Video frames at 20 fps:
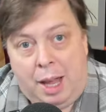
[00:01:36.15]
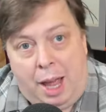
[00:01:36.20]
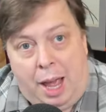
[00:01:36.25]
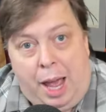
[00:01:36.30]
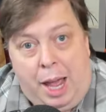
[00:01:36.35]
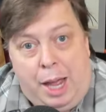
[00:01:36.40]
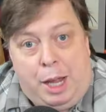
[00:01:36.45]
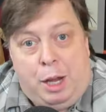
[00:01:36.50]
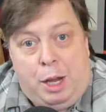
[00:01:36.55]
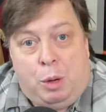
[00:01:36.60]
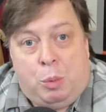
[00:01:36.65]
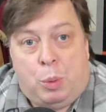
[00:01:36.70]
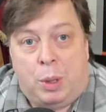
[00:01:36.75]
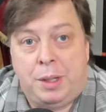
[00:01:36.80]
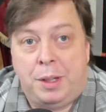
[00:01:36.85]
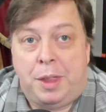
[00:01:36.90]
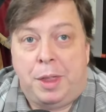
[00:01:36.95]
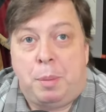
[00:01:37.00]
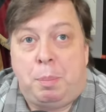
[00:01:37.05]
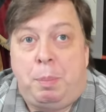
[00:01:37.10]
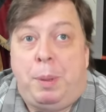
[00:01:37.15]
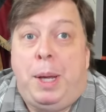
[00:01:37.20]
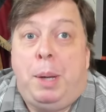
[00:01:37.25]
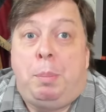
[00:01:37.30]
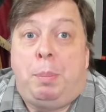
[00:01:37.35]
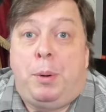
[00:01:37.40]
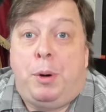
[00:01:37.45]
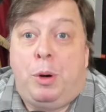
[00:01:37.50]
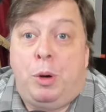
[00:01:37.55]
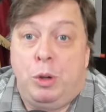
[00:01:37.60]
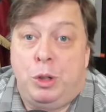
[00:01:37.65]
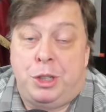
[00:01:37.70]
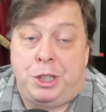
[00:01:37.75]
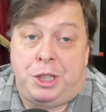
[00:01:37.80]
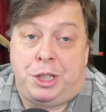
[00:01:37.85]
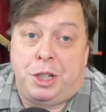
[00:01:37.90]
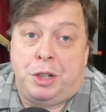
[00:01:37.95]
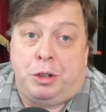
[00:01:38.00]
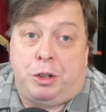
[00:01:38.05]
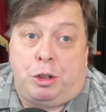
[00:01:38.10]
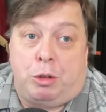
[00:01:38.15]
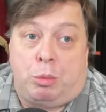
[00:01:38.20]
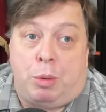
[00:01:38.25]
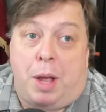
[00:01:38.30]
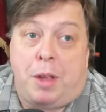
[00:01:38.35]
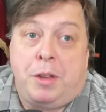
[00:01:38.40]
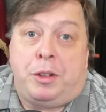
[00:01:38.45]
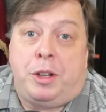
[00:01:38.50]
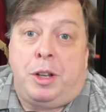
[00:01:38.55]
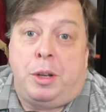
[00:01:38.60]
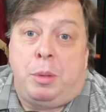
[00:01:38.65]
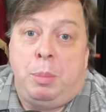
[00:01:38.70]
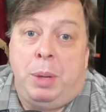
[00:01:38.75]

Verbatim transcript: Hey, one of the people who's just arrested